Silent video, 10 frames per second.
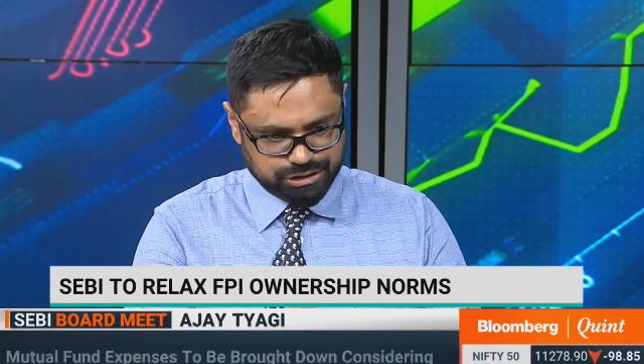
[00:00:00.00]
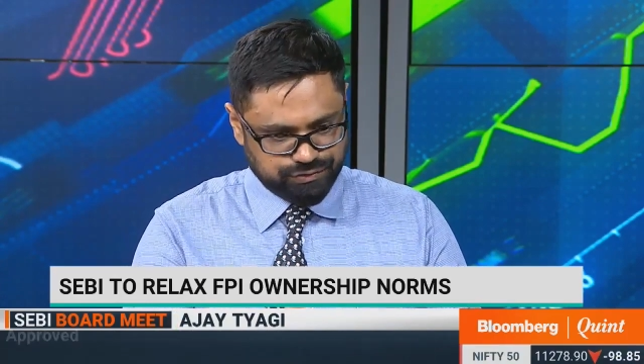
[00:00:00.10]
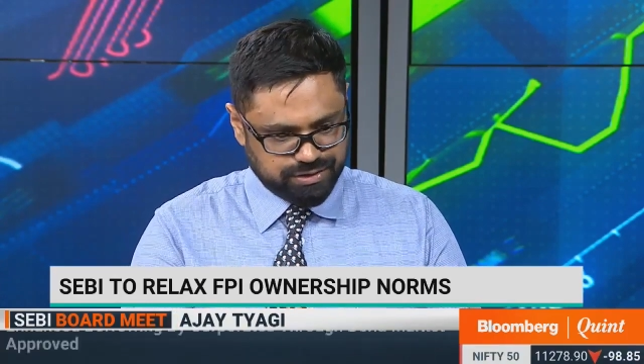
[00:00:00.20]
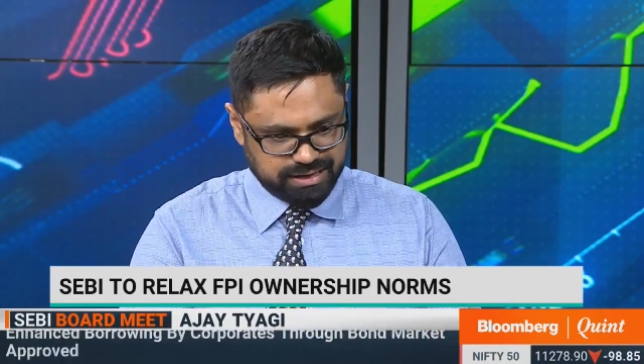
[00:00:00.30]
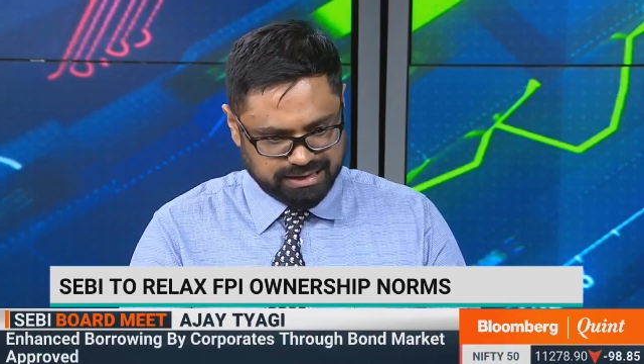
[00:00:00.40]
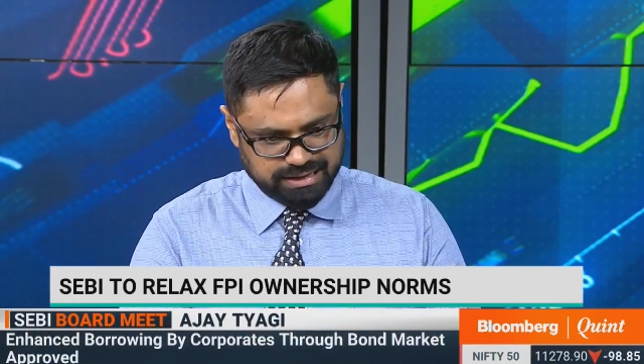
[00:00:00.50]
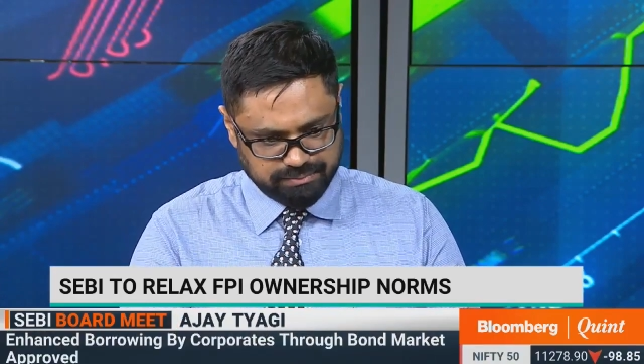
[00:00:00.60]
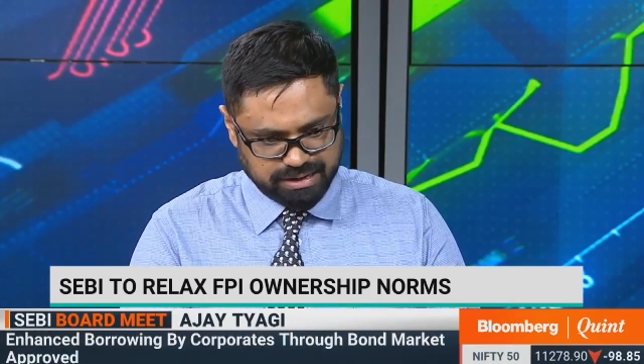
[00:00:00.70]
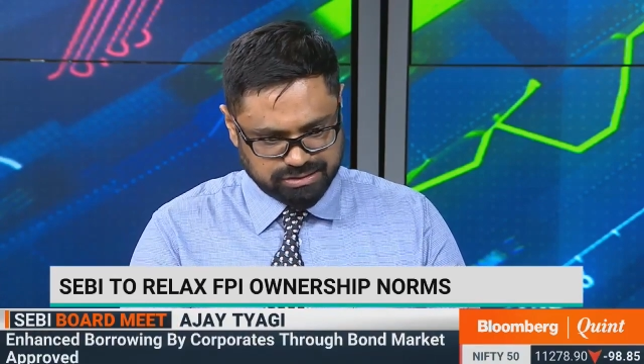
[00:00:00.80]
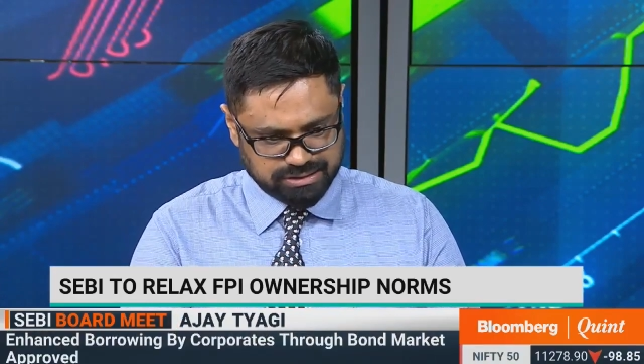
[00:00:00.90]
as you've correctly
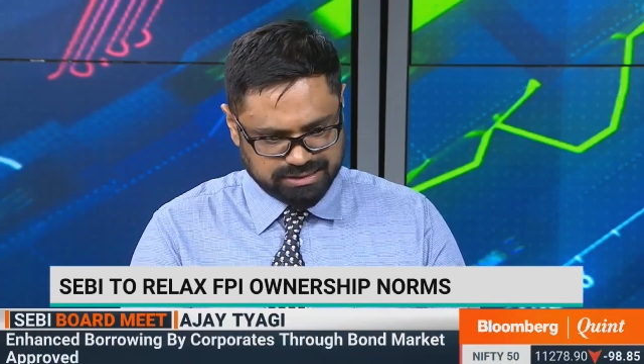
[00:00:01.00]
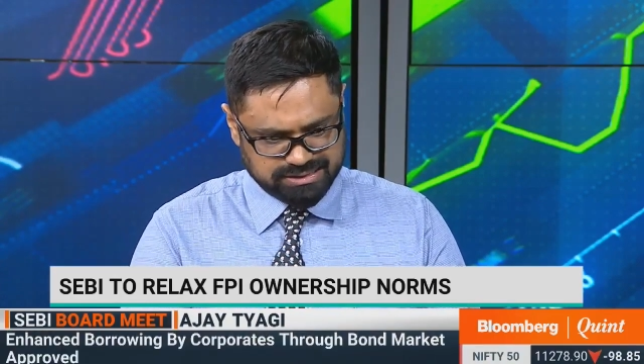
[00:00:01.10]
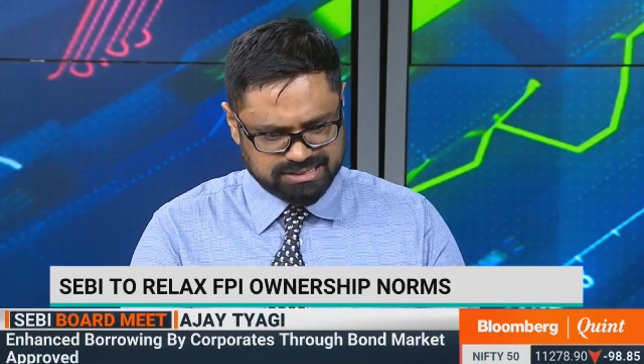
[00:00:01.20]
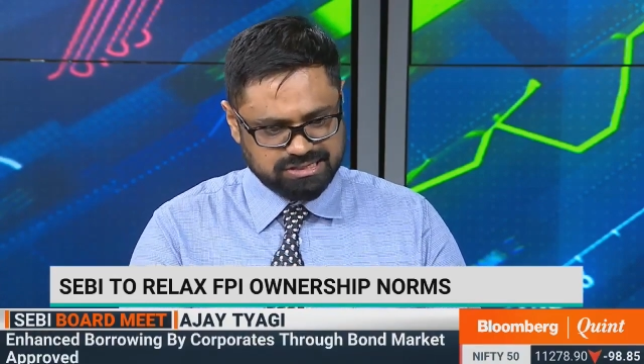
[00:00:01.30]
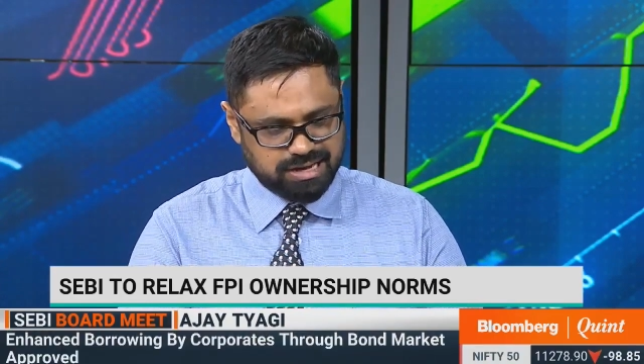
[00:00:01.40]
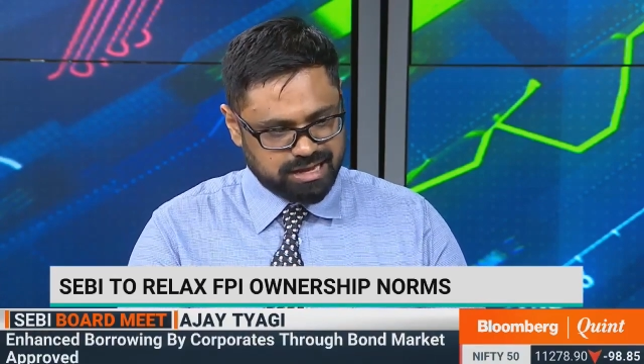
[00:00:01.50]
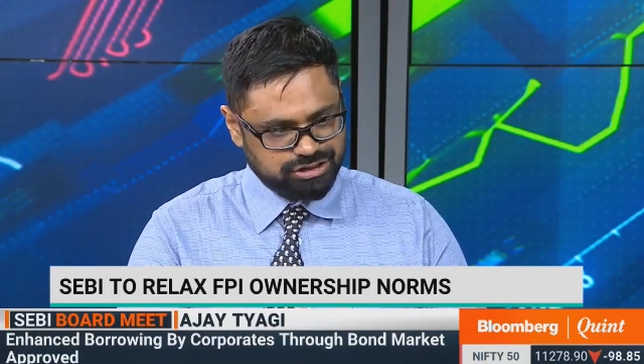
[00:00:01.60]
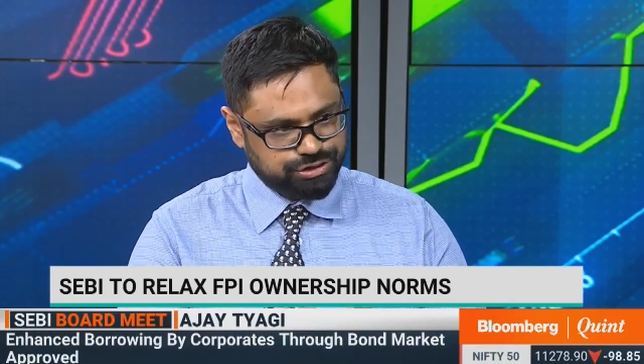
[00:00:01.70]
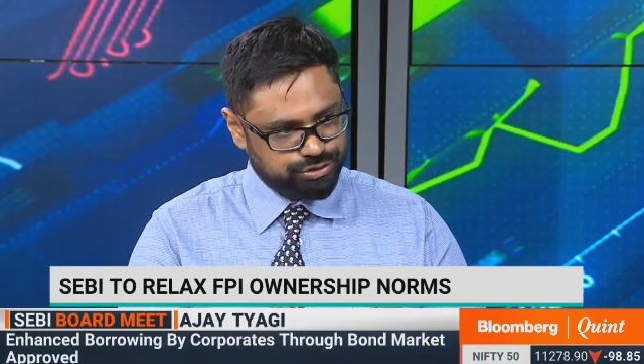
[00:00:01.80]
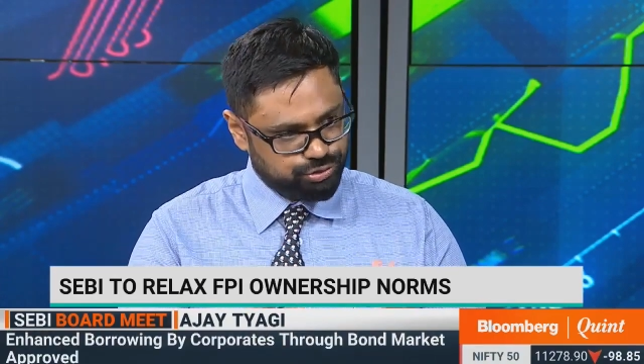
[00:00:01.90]
mentioned, is this is
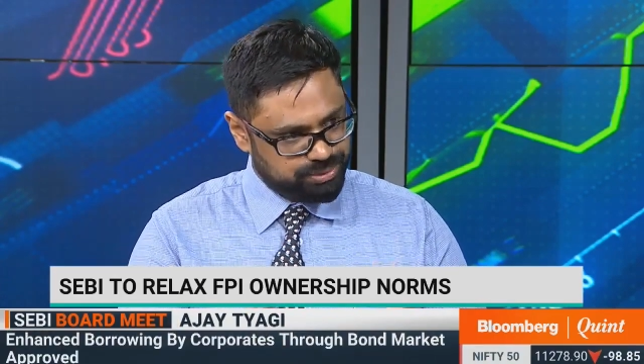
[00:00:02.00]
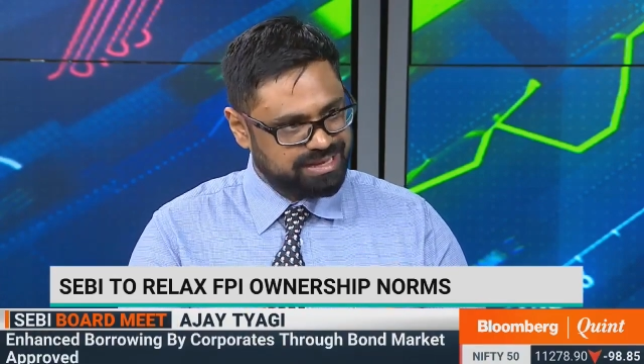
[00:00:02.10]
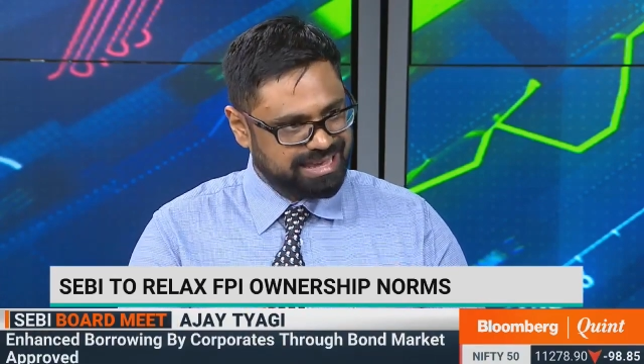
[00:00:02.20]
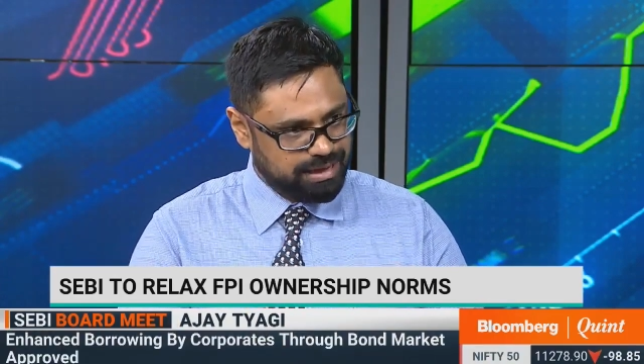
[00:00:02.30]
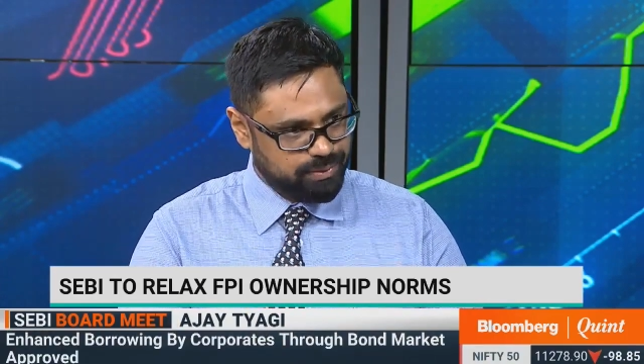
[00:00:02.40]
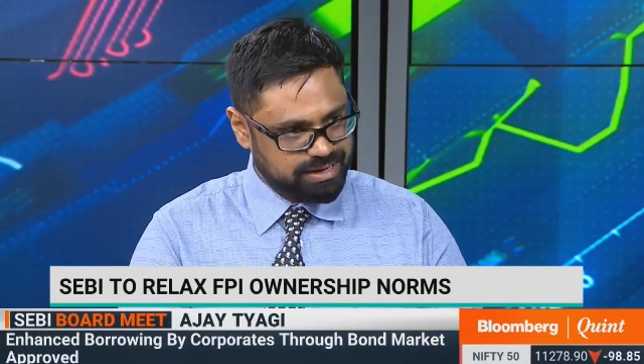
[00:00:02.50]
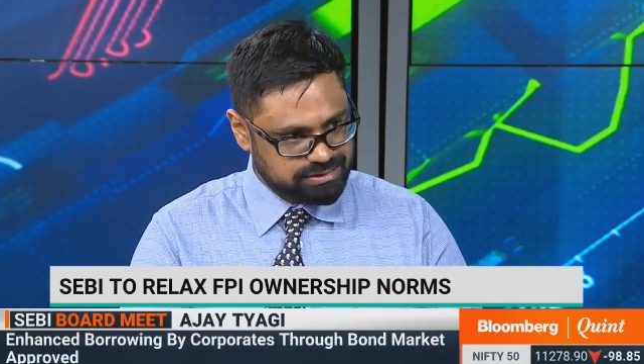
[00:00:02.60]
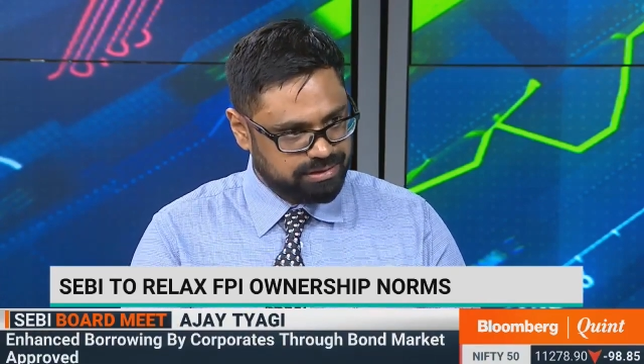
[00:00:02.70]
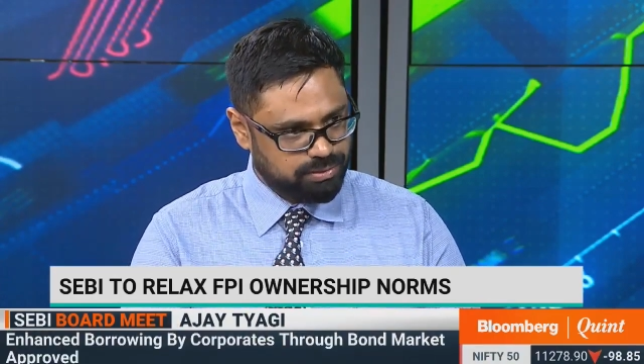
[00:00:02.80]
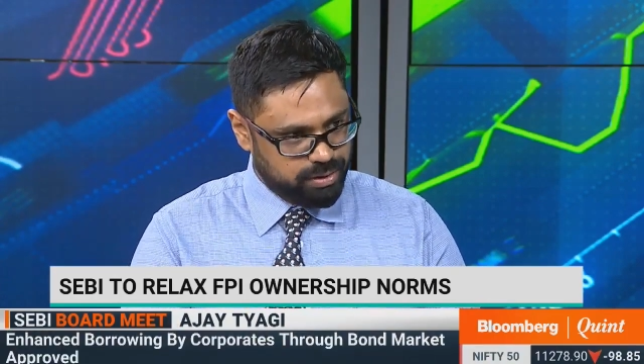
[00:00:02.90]
largely to do with the
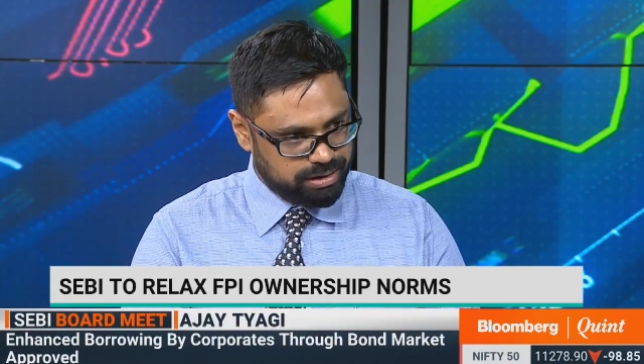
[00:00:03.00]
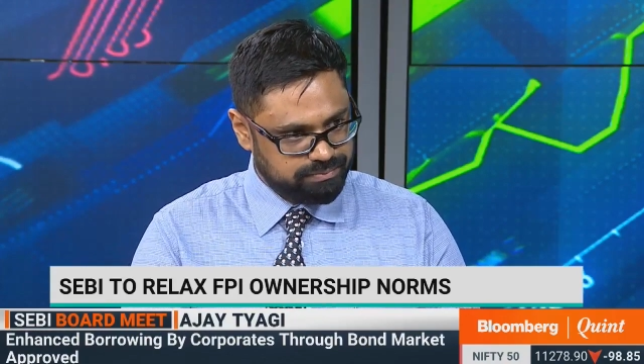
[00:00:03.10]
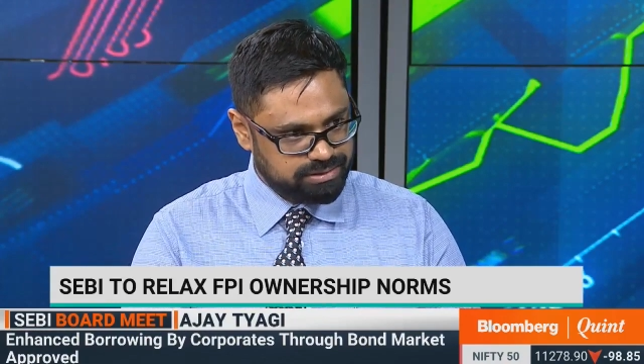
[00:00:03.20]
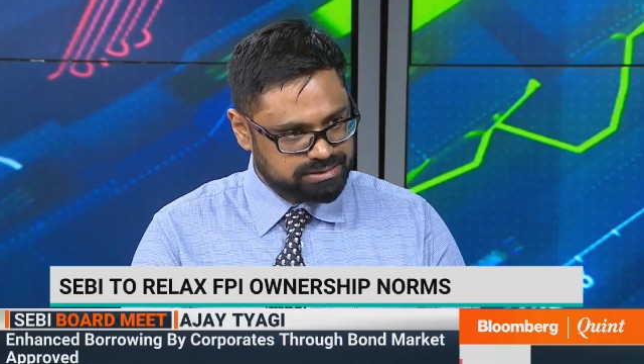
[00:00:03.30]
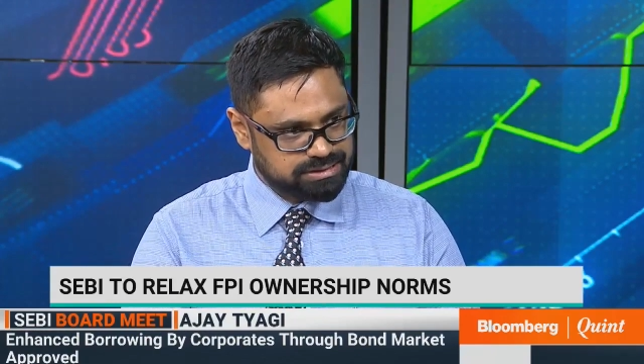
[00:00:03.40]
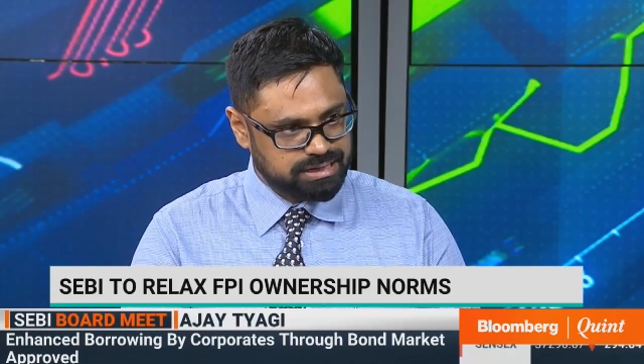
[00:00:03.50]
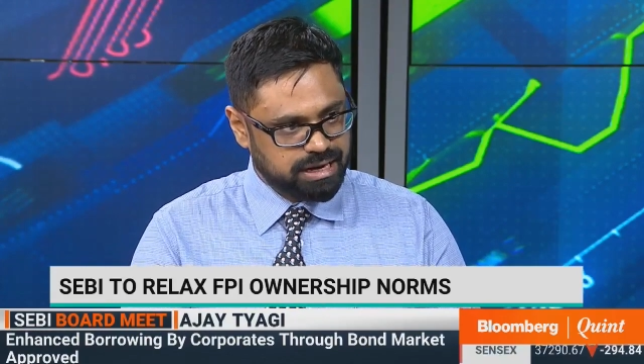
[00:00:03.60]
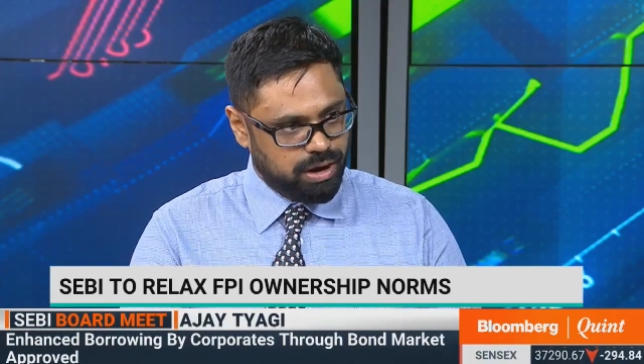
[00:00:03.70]
KYC requirements